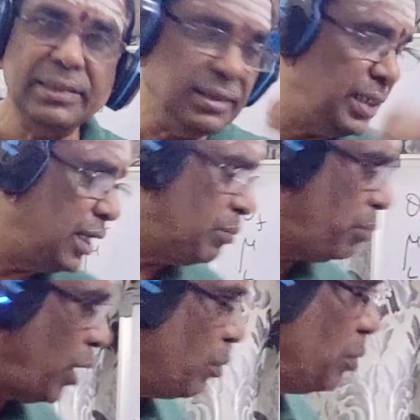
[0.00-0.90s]
then
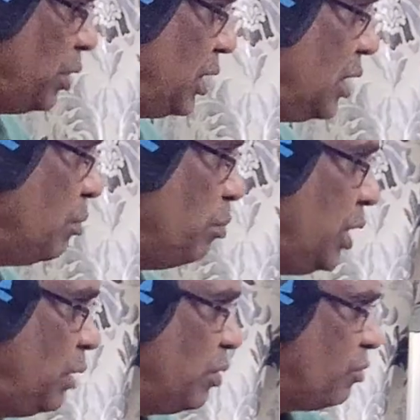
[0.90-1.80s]
probably the
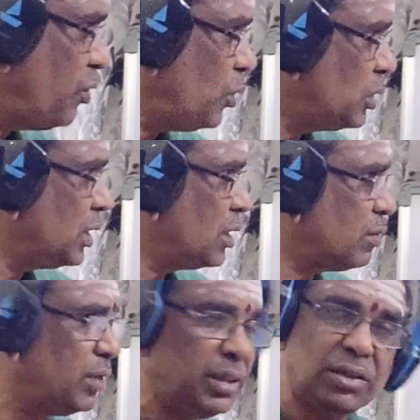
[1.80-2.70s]
minimum force
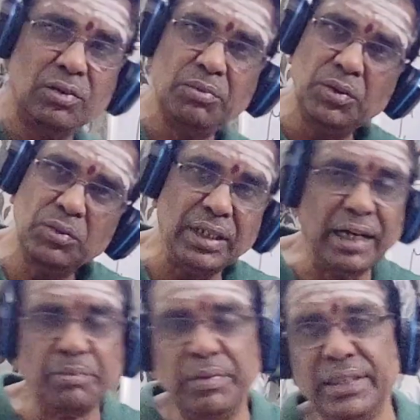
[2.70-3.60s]
required to move
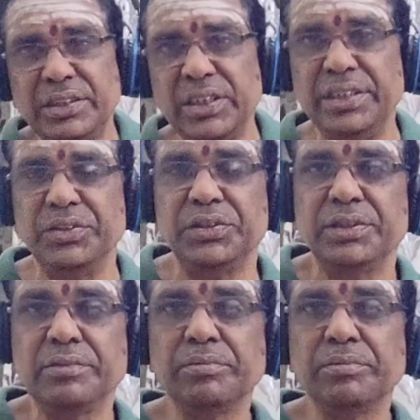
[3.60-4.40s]
that may change.